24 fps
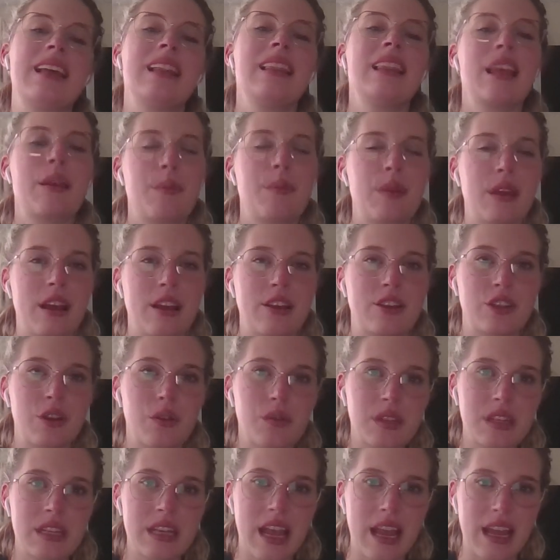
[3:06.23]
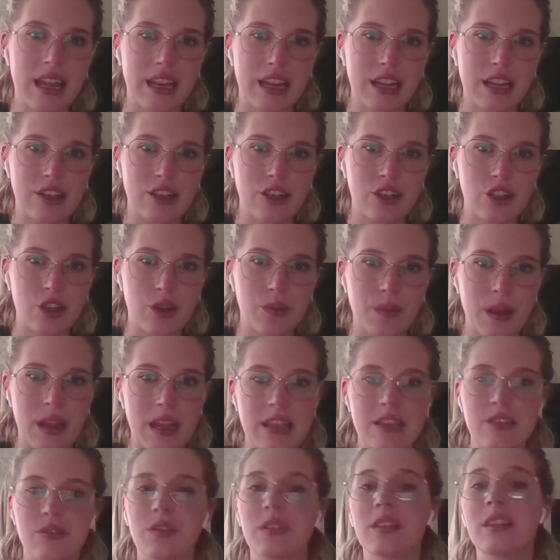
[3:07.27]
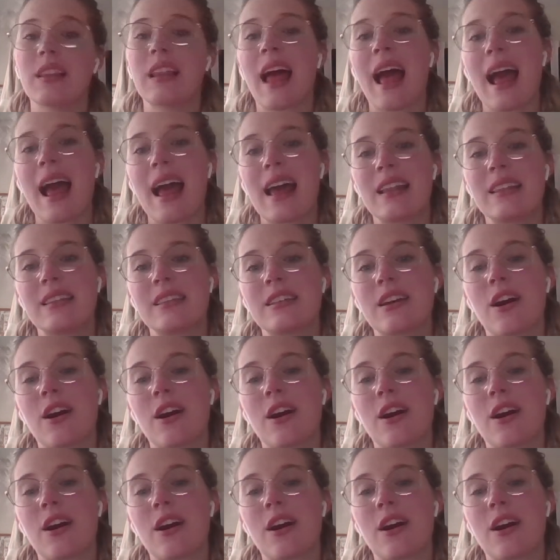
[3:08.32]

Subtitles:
lamia associated domains, or LADs,